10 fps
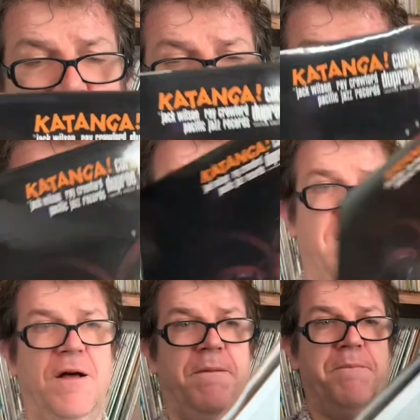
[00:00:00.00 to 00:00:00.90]

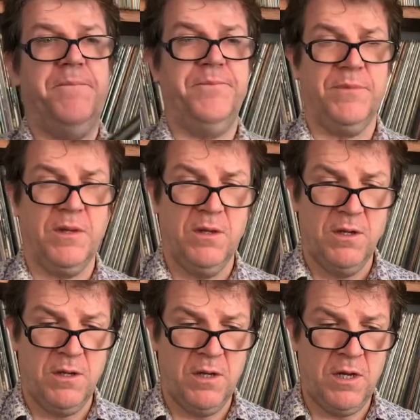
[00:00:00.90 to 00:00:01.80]
um,
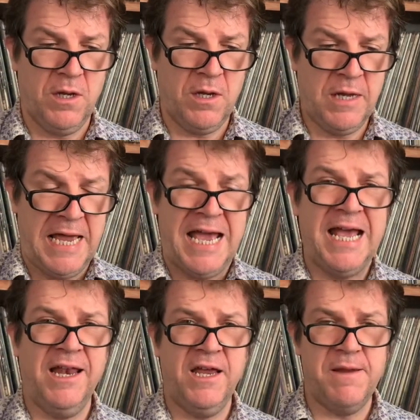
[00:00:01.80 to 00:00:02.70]

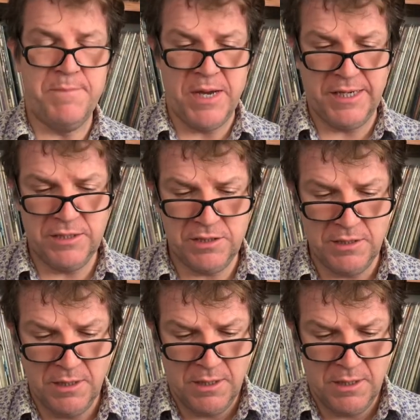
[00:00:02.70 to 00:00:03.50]
LA based